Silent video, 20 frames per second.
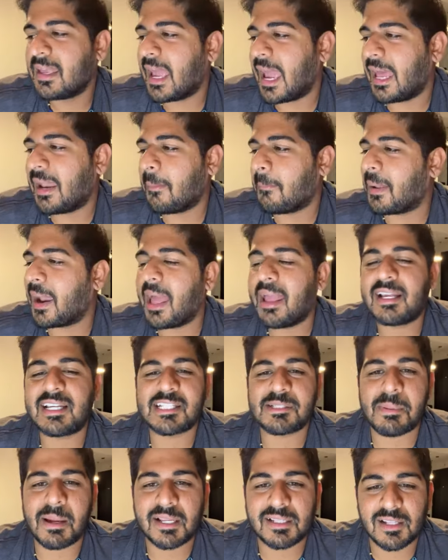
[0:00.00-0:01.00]
And but I
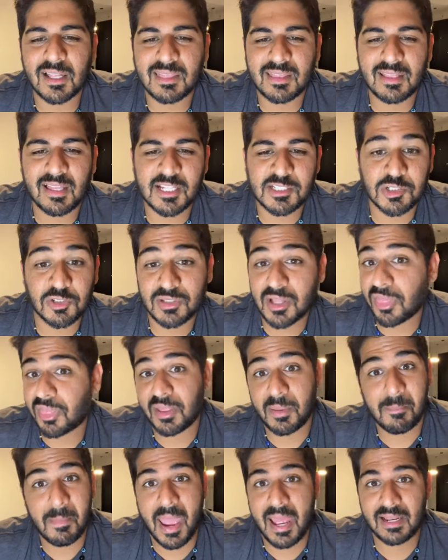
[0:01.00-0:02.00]
expect nothing less. There's
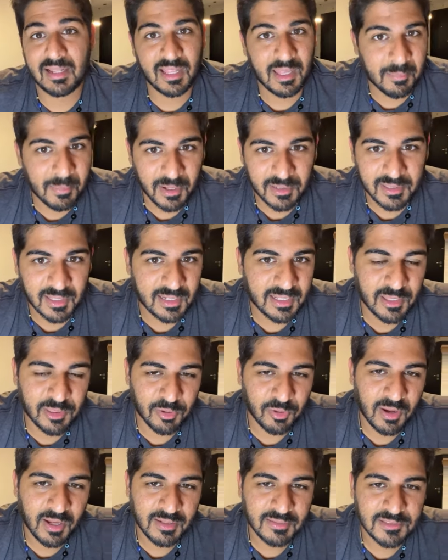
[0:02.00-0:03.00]
nothing manly about that
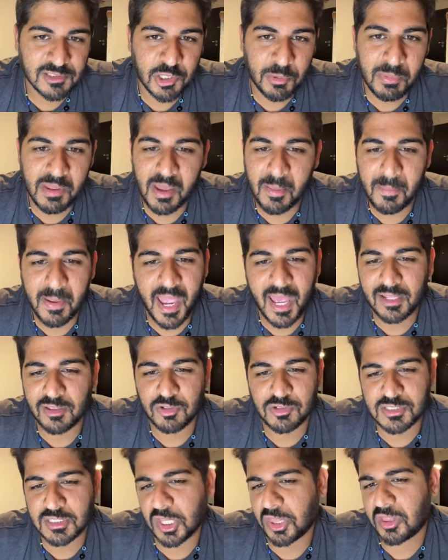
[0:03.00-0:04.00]
either, huh? To be a man,
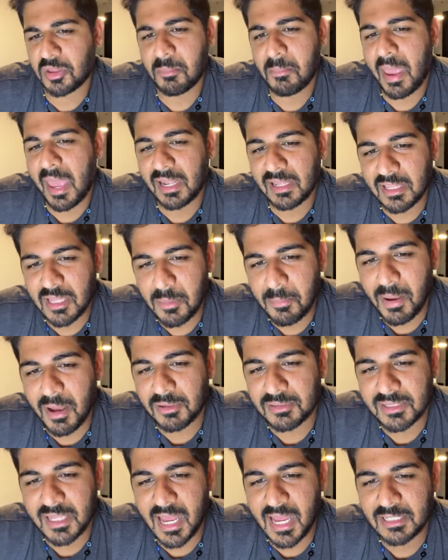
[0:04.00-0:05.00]
there's nothing manly
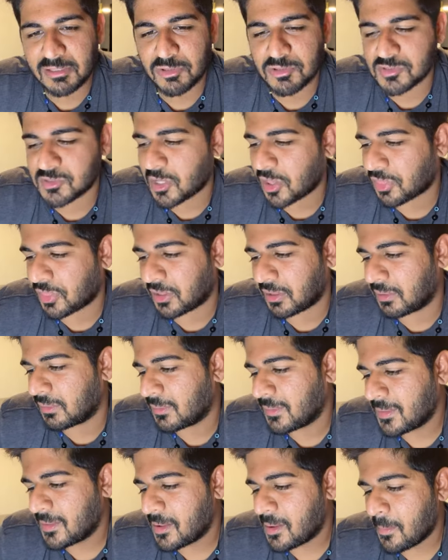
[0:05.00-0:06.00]
about that. There's nothing
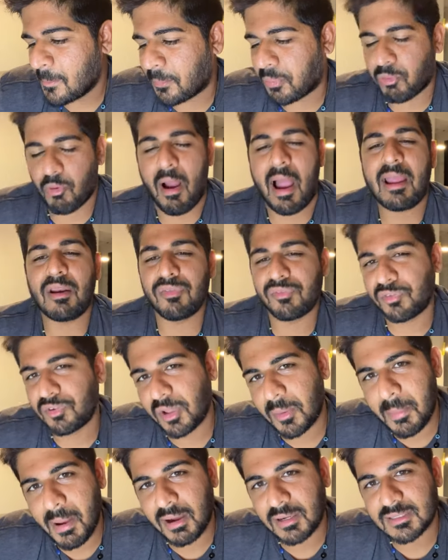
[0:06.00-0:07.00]
prideful
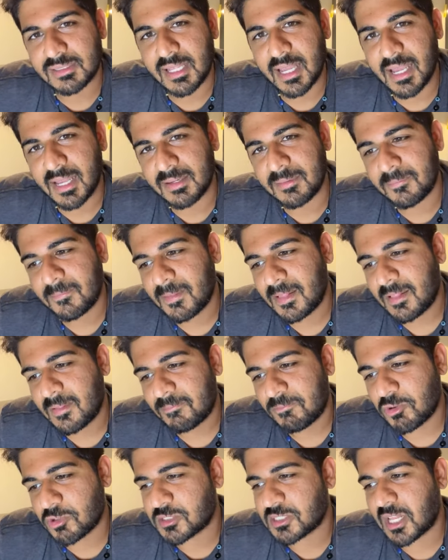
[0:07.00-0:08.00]
about that.
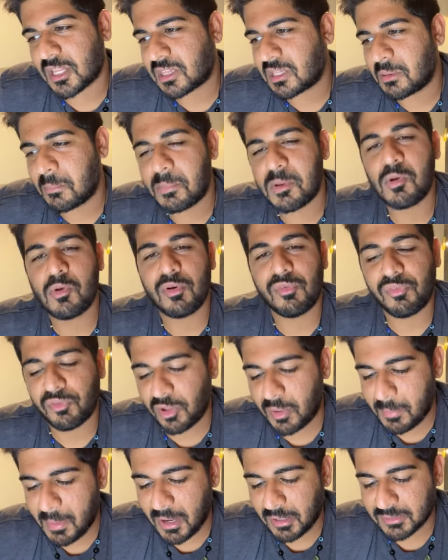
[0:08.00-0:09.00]
There's nothing beautiful
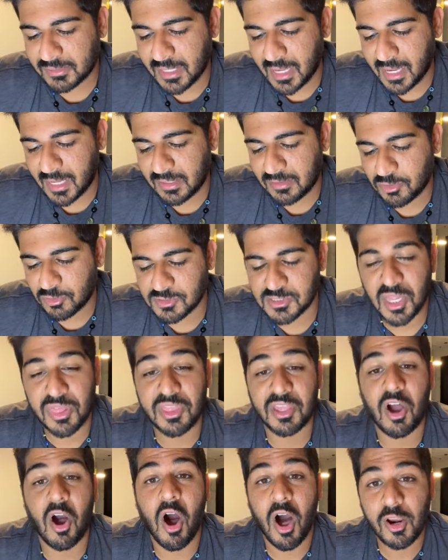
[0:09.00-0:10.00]
about that. There's
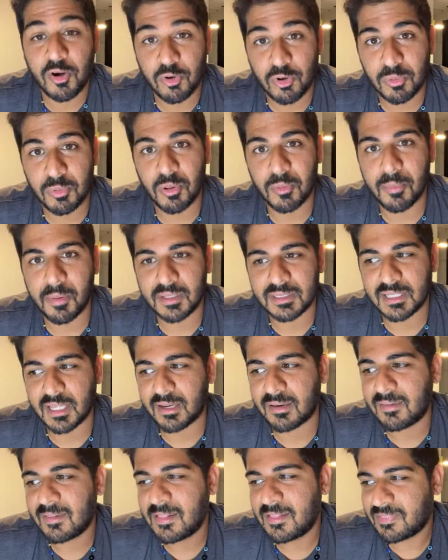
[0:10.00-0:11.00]
nothing honorable about
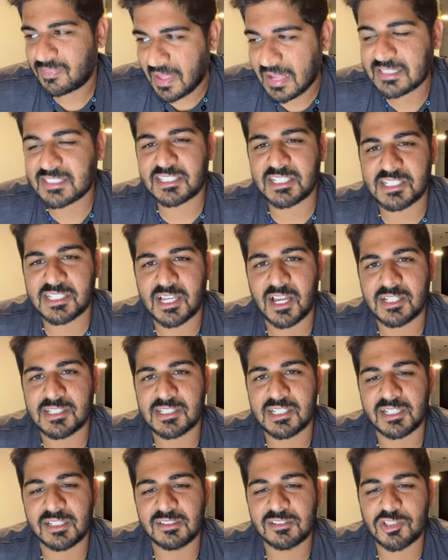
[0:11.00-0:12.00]
that. That's
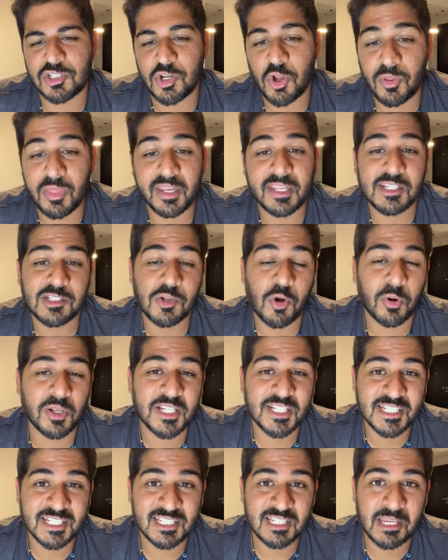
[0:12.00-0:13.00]
disgusting. To know that he's going
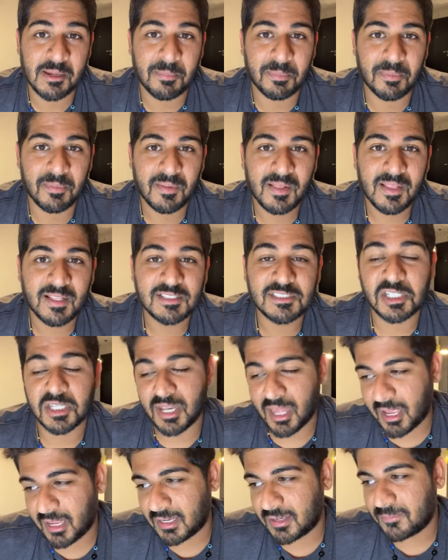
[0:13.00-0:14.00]
to sleep
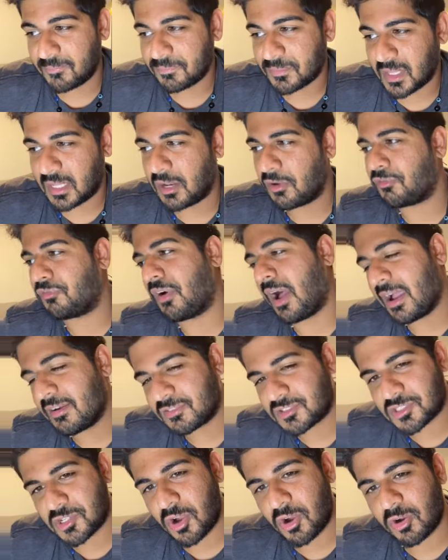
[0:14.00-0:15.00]
tonight in a
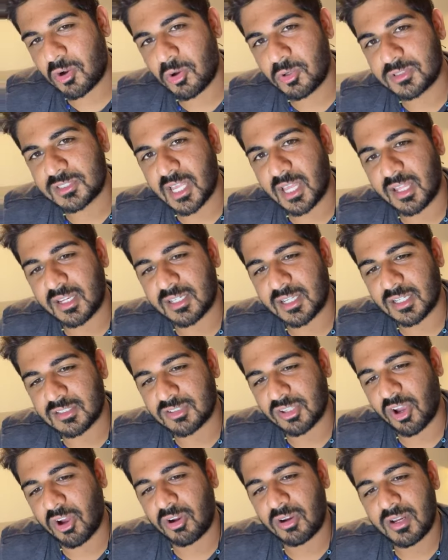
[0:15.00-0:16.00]
5-star hotel in
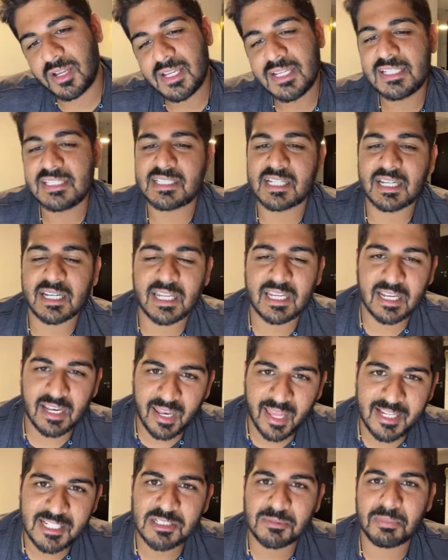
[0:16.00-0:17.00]
Qatar, he's going to eat a
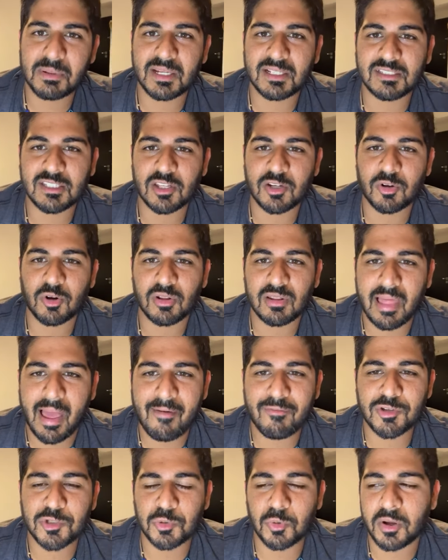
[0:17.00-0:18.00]
nice big dinner, a
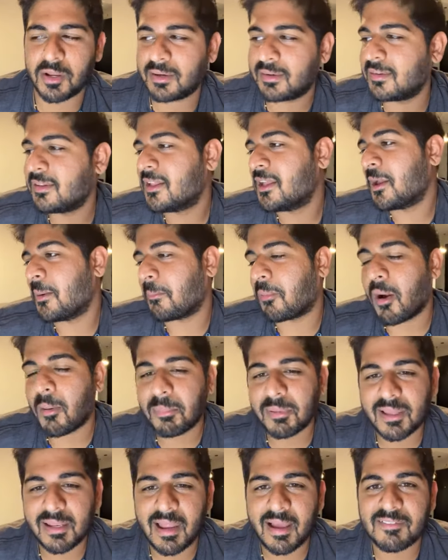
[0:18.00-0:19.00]
lavish one,
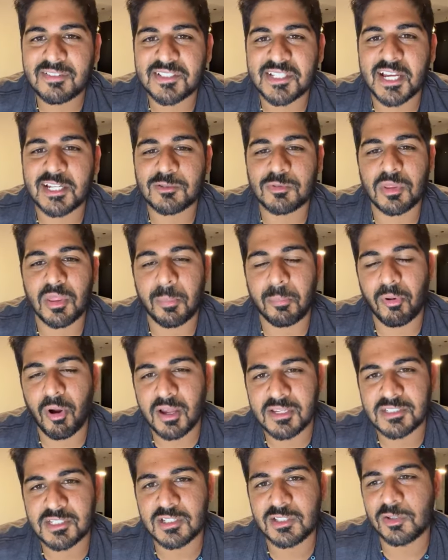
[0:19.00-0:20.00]
probably going to have sex with a
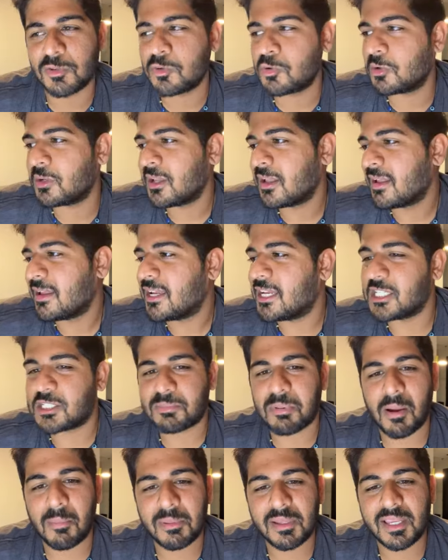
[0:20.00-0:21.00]
prostitute. He's
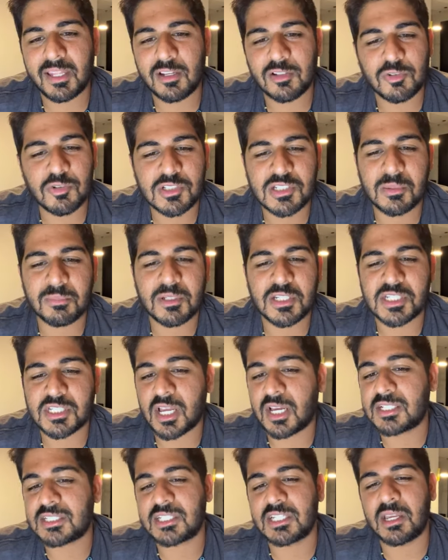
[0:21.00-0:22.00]
probably going to do some
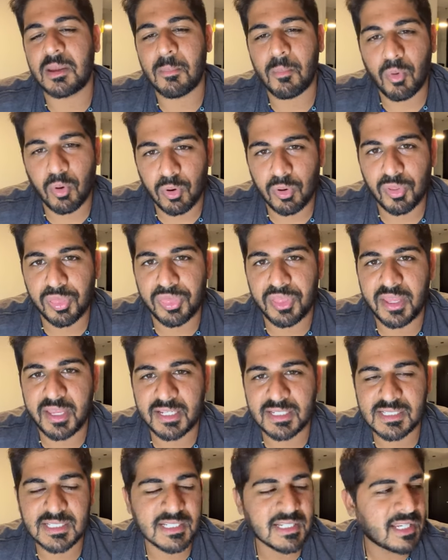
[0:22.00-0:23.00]
disgusting, immoral
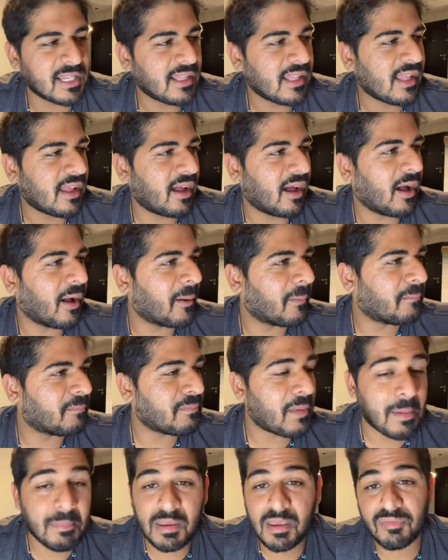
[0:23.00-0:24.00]
things,
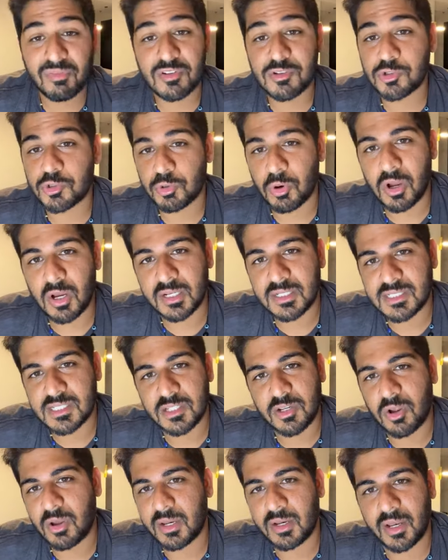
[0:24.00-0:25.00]
maybe even drugs. You
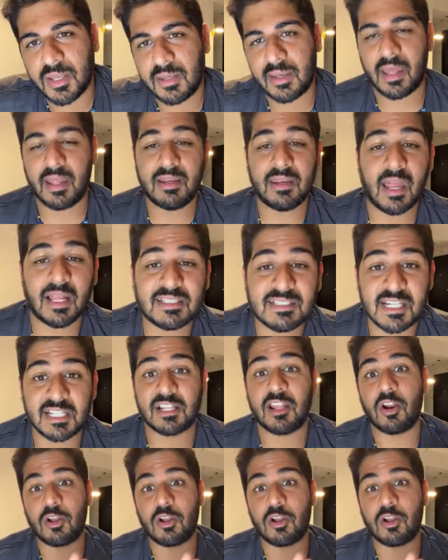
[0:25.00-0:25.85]
know, I'm not saying that